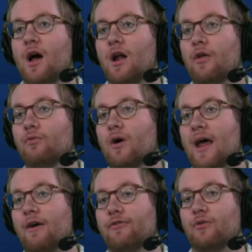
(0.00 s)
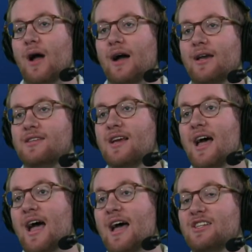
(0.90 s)
Another run out for the Rockets
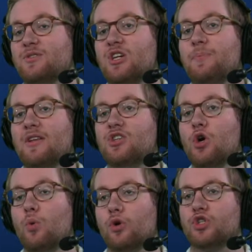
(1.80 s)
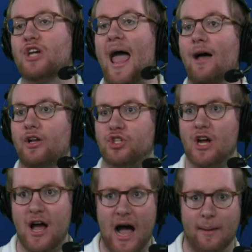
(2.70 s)
as GP2 will challenge
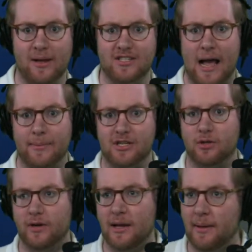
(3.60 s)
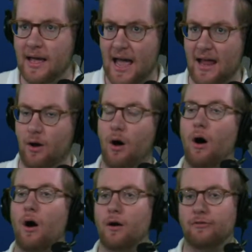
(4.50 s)
Amen Thompson at the rim, and
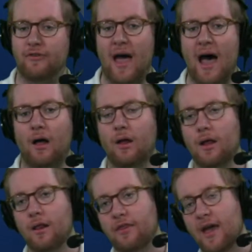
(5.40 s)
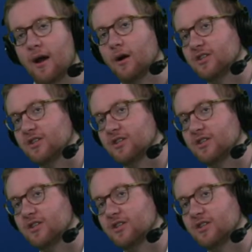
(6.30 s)
hard foul there.